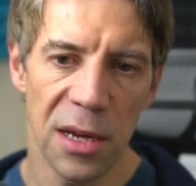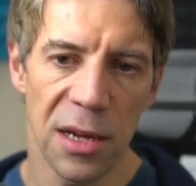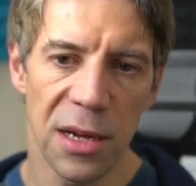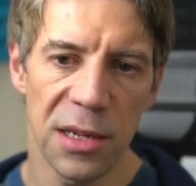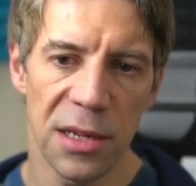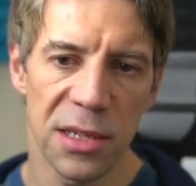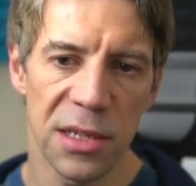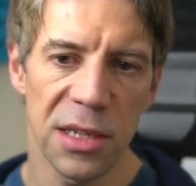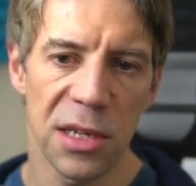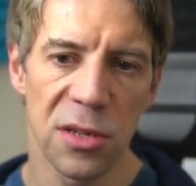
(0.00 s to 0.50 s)

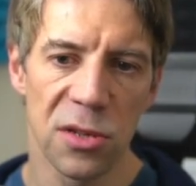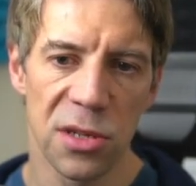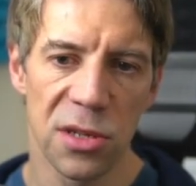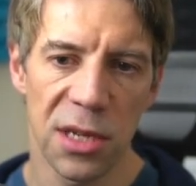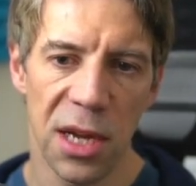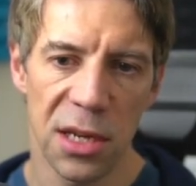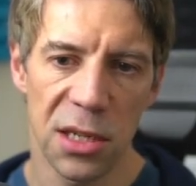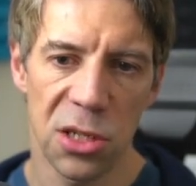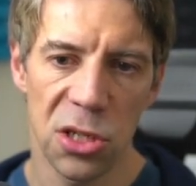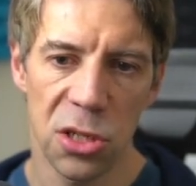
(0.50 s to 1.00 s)
it's still
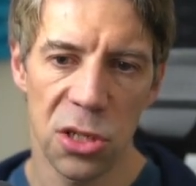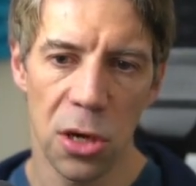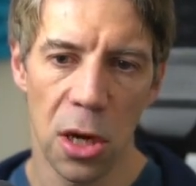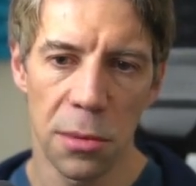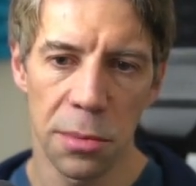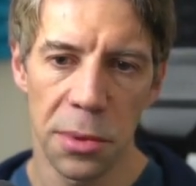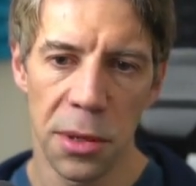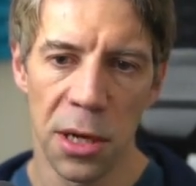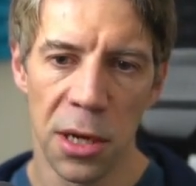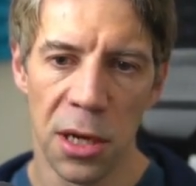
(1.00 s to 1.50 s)
saying
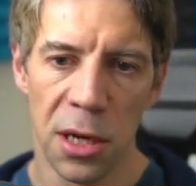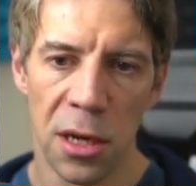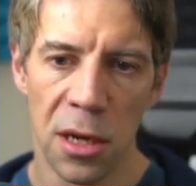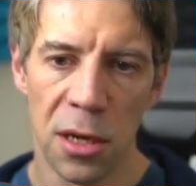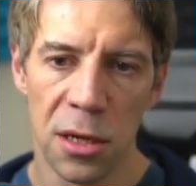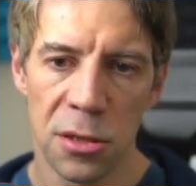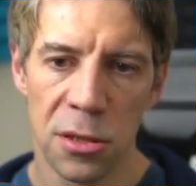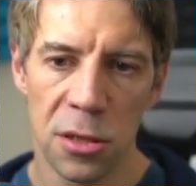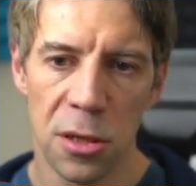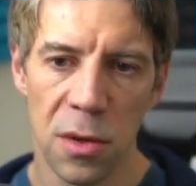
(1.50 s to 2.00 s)
stop.
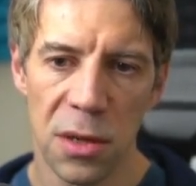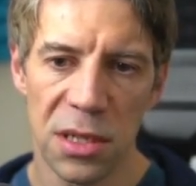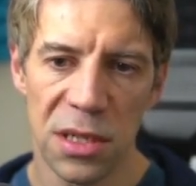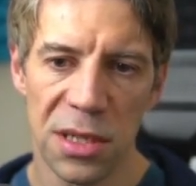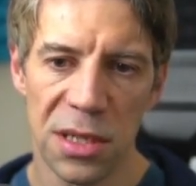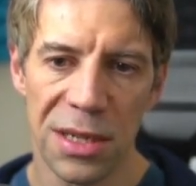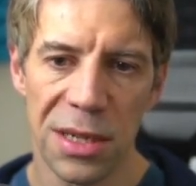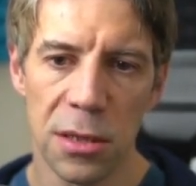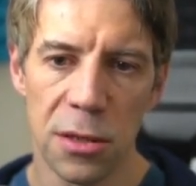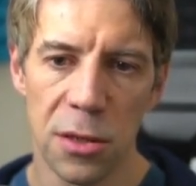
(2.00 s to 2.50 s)
So it's
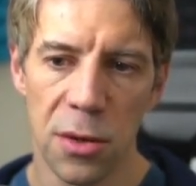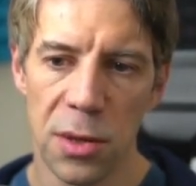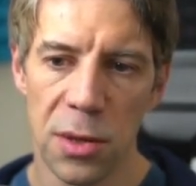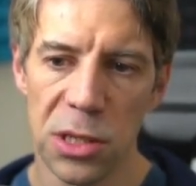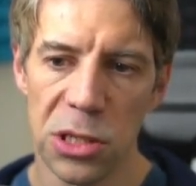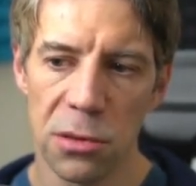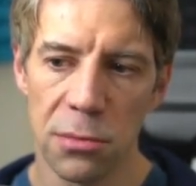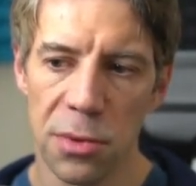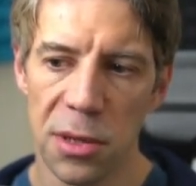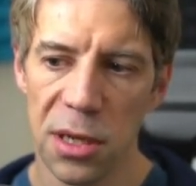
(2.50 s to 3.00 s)
still doing
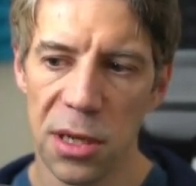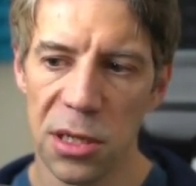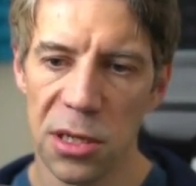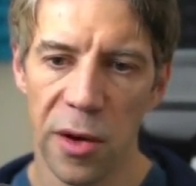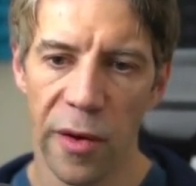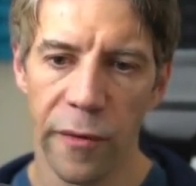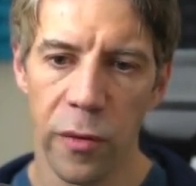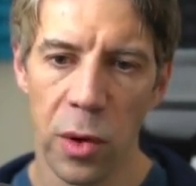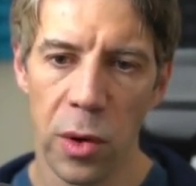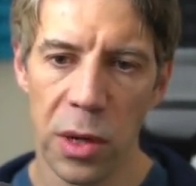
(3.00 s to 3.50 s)
something. So
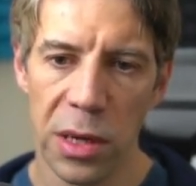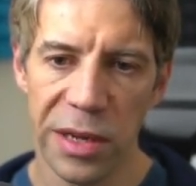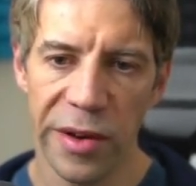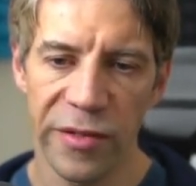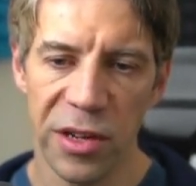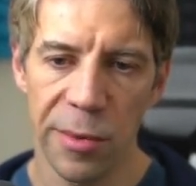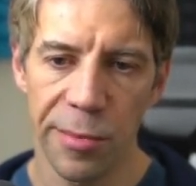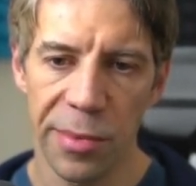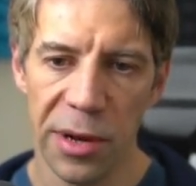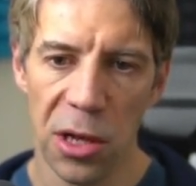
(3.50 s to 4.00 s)
if we give
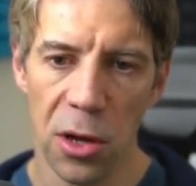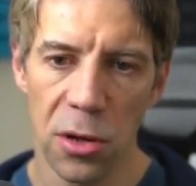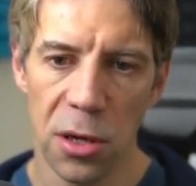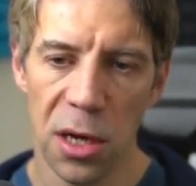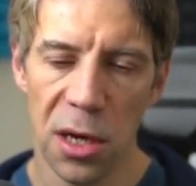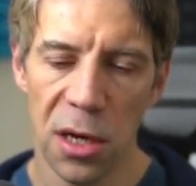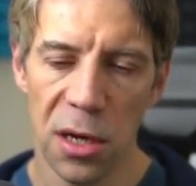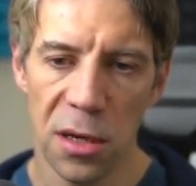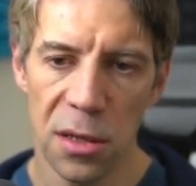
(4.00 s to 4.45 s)
it a bit longer,